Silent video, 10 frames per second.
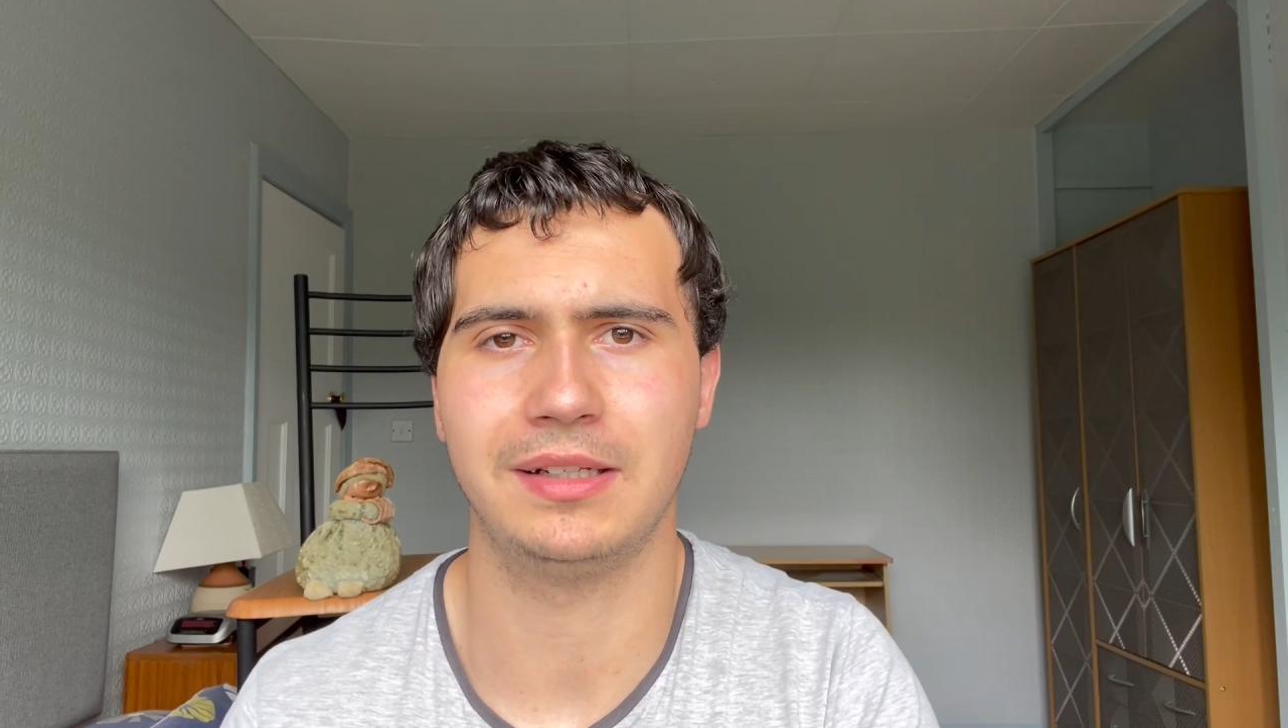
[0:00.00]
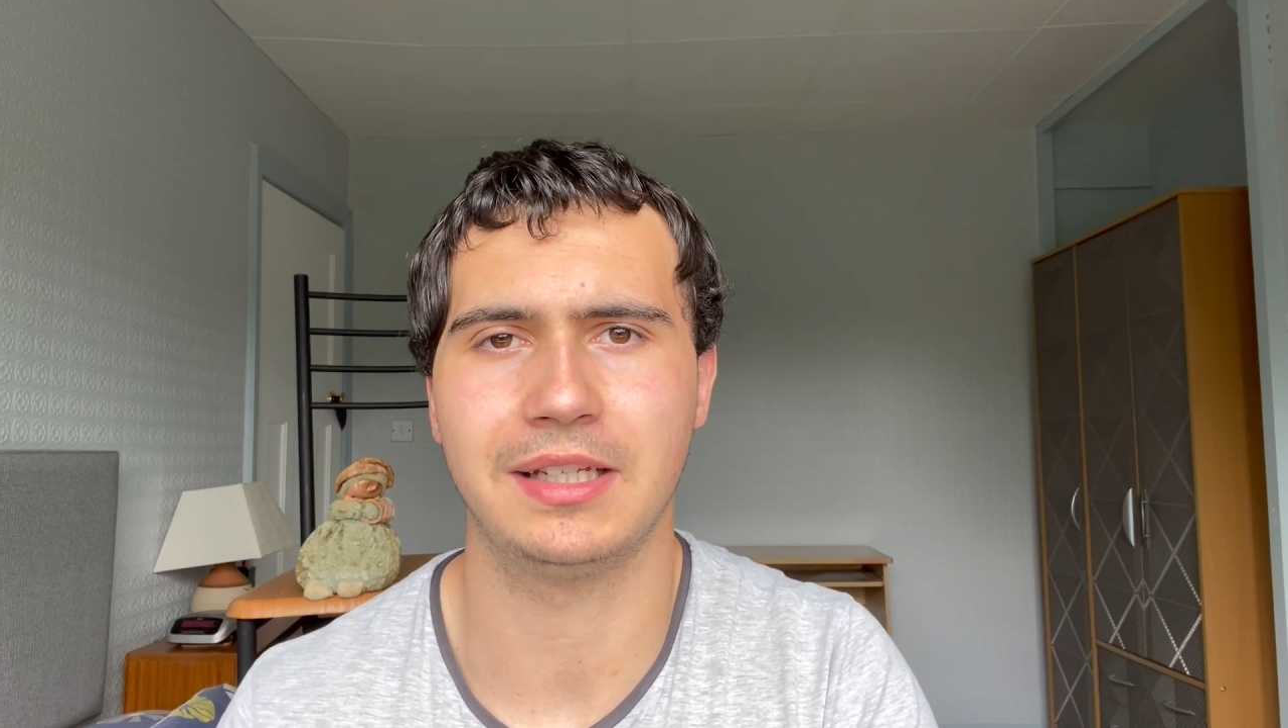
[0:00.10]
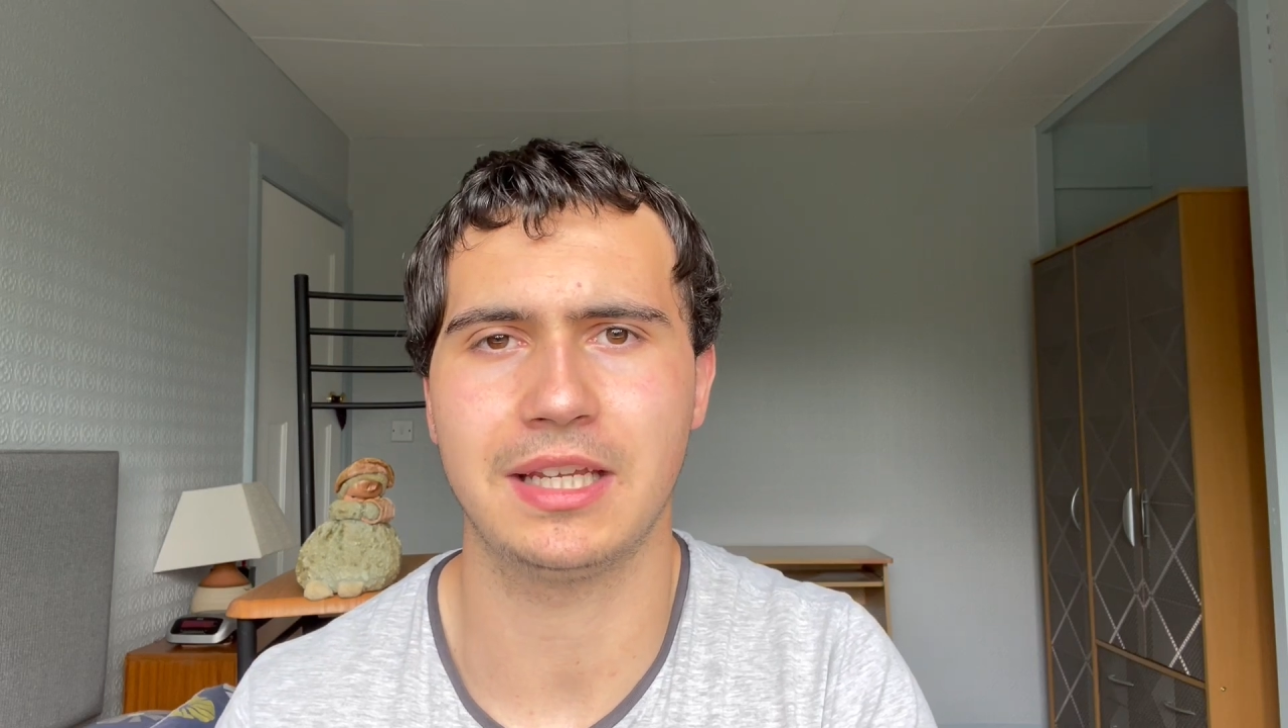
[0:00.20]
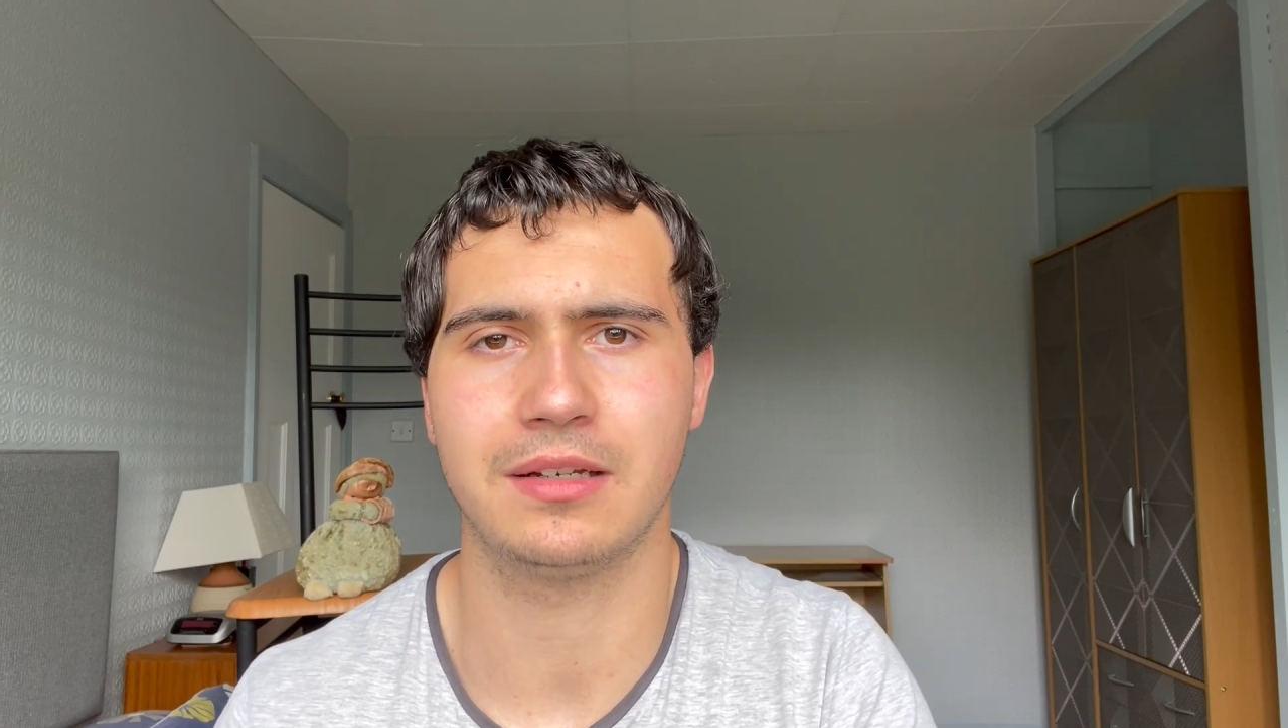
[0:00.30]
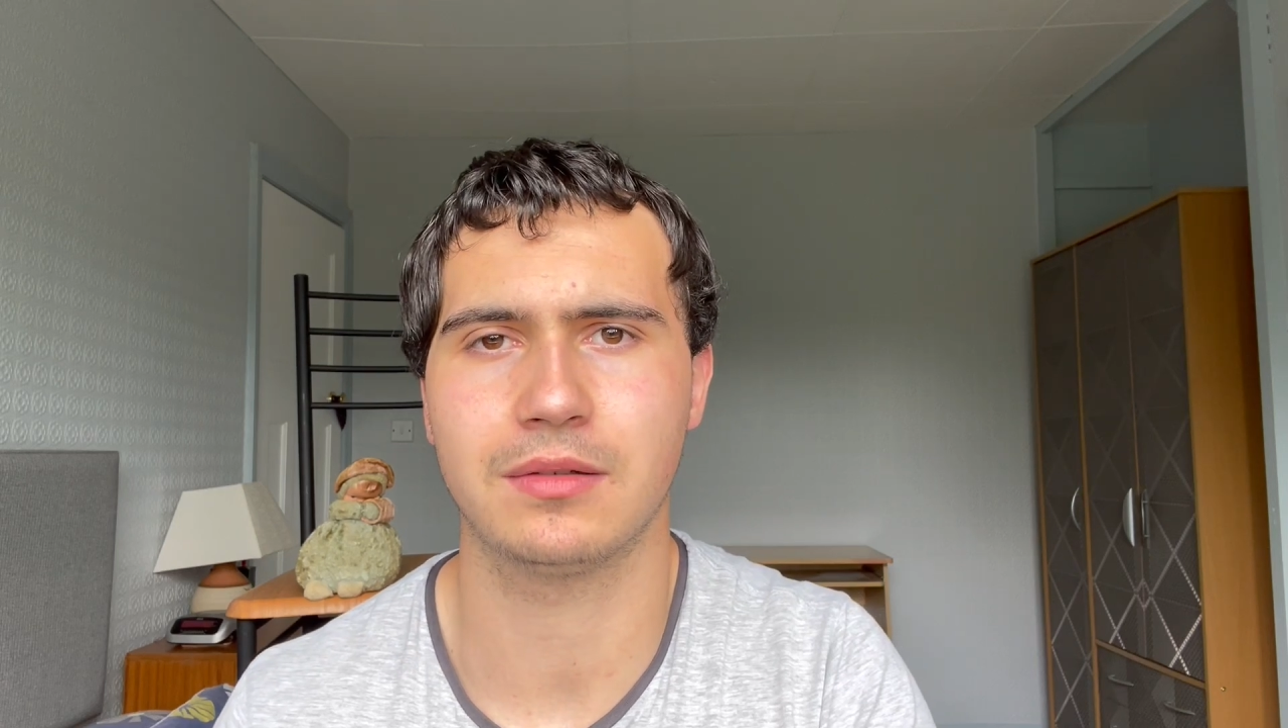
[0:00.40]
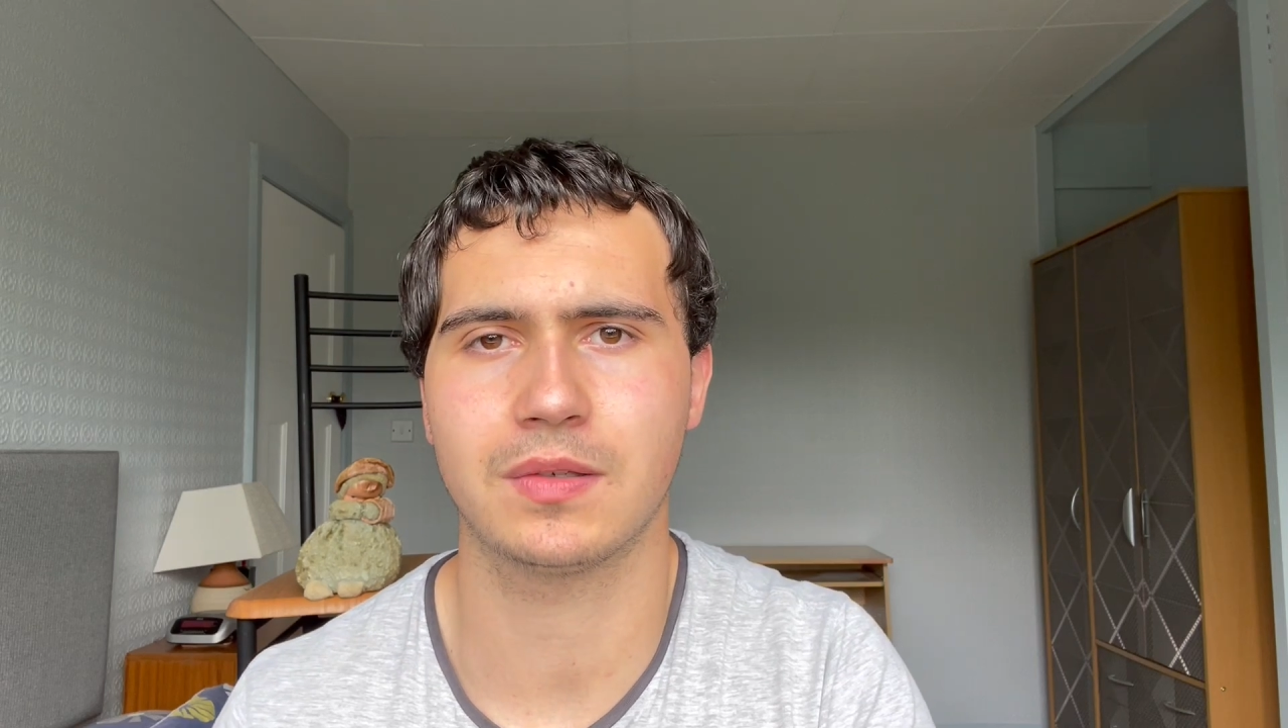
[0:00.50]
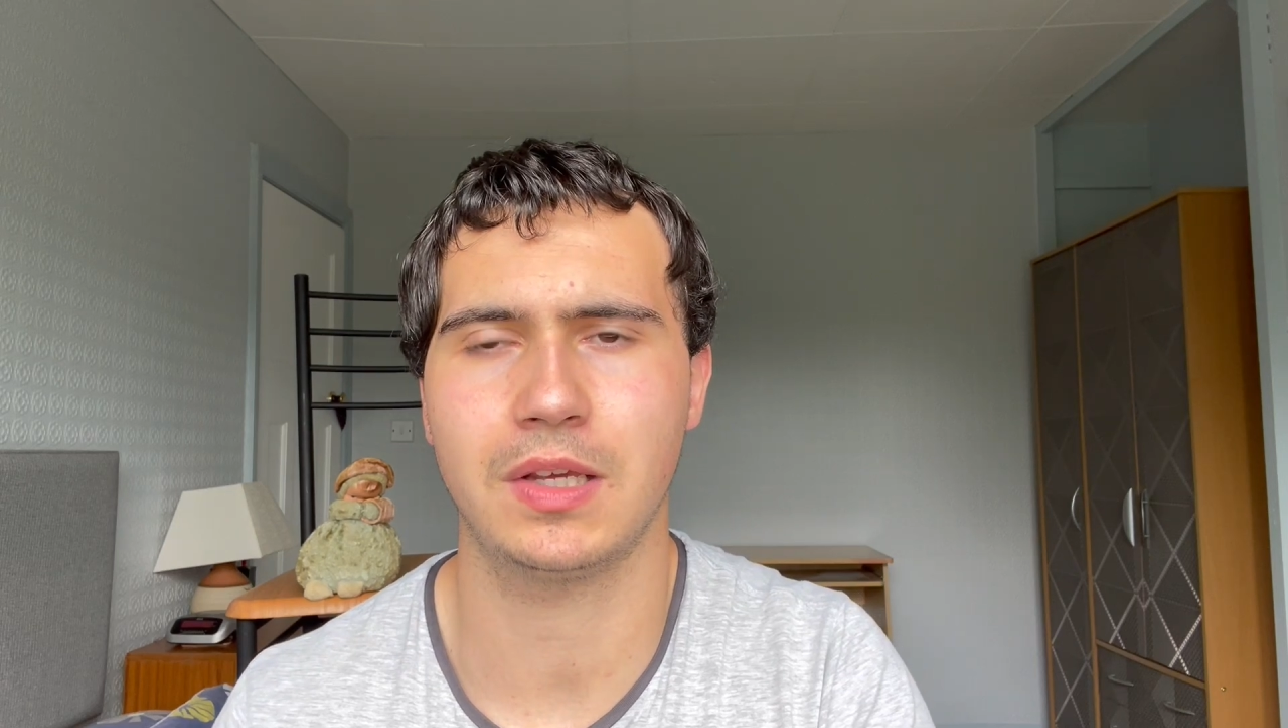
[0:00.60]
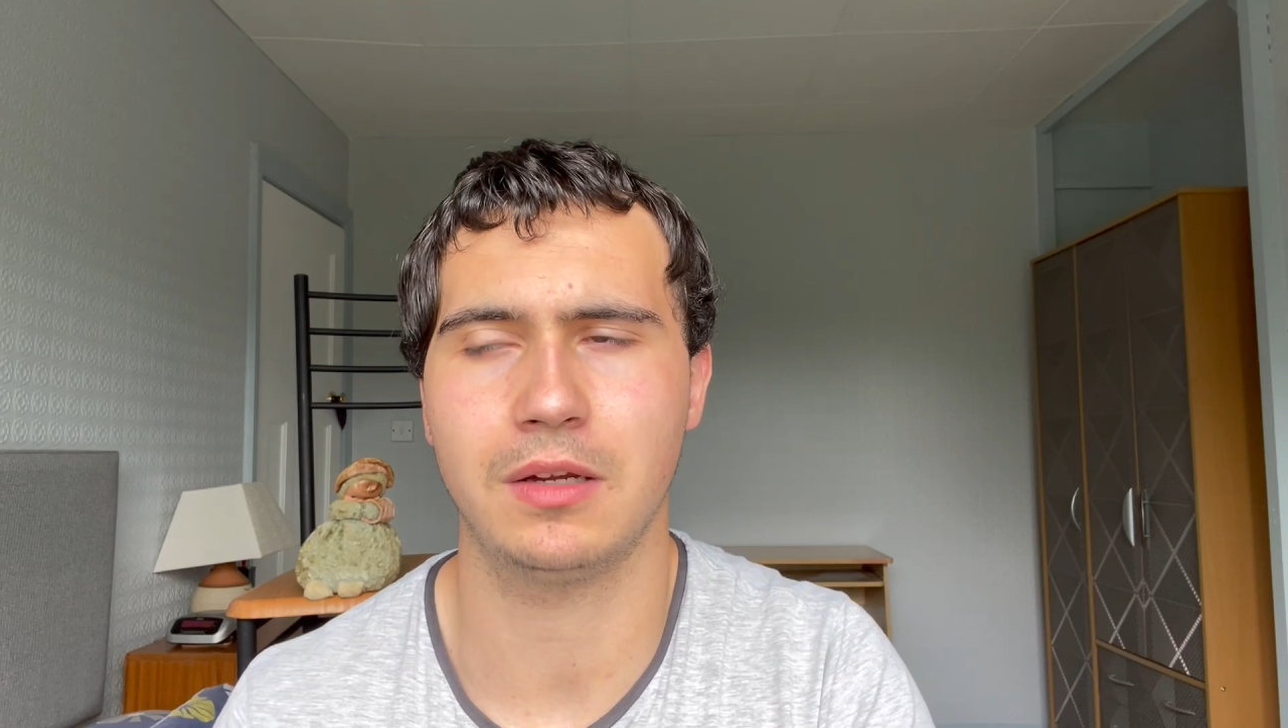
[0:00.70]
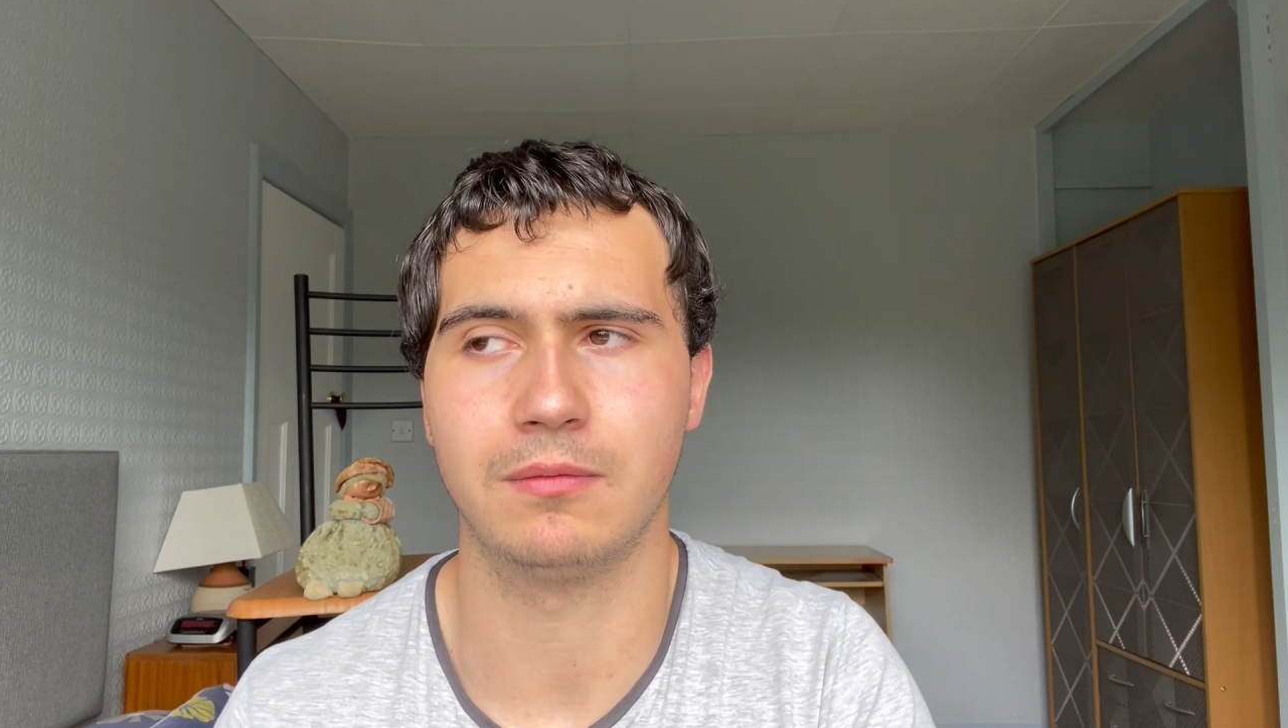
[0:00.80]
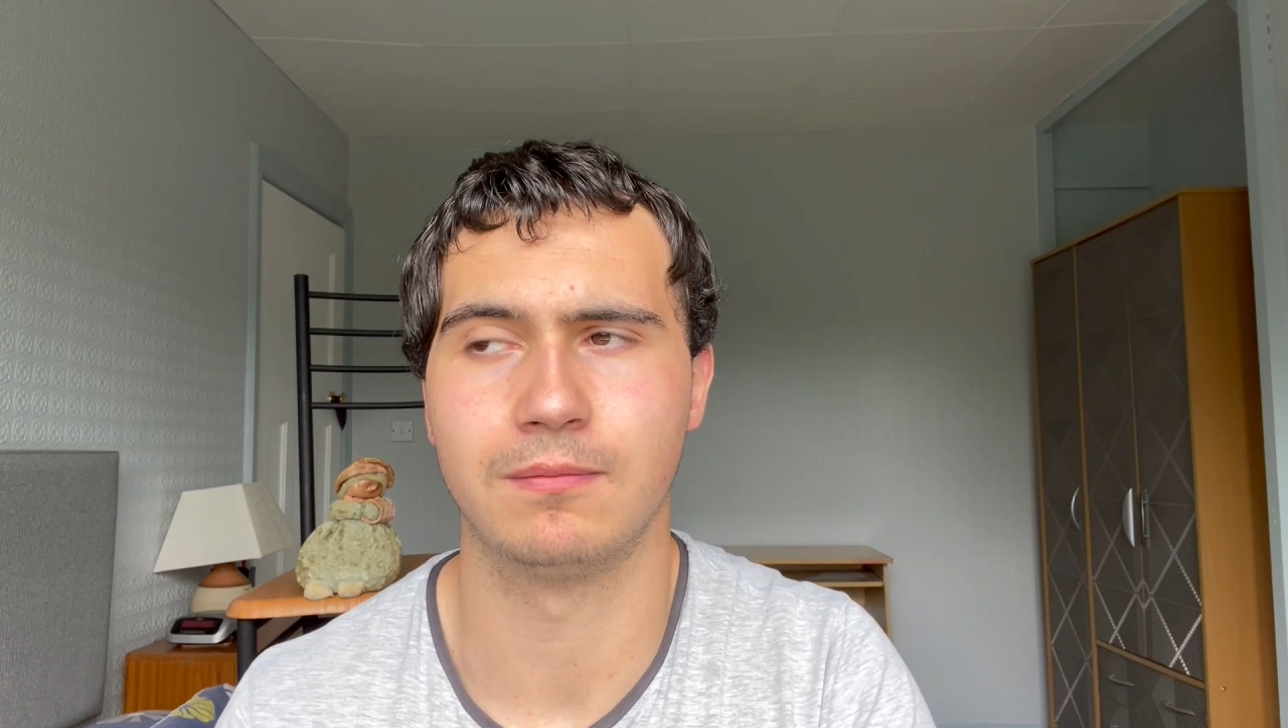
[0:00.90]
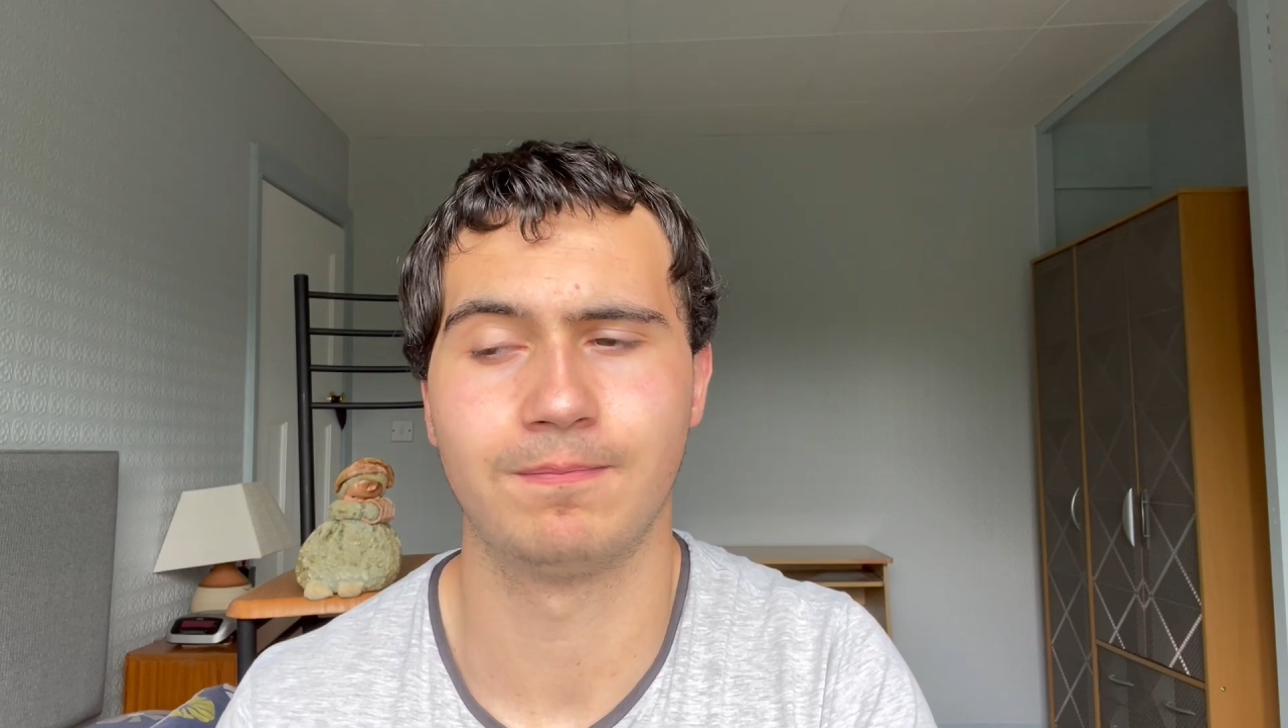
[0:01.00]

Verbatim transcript: lead to?